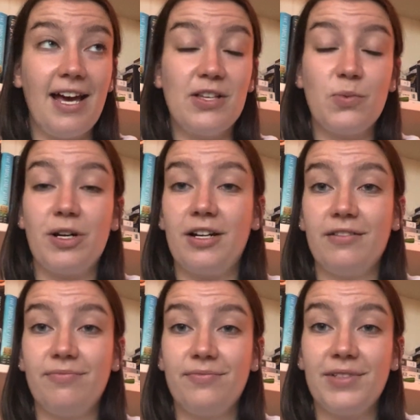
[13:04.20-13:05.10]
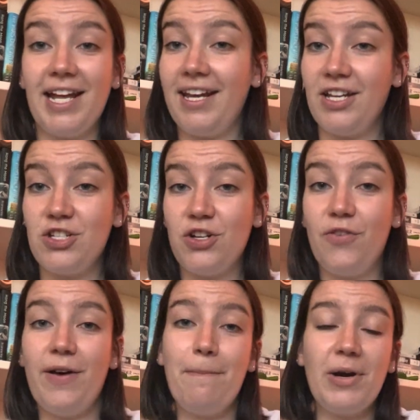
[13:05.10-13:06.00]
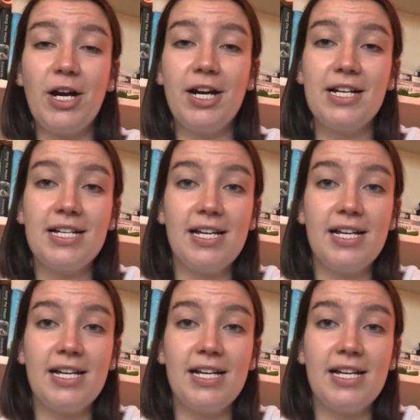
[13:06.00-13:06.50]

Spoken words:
as we're getting into November.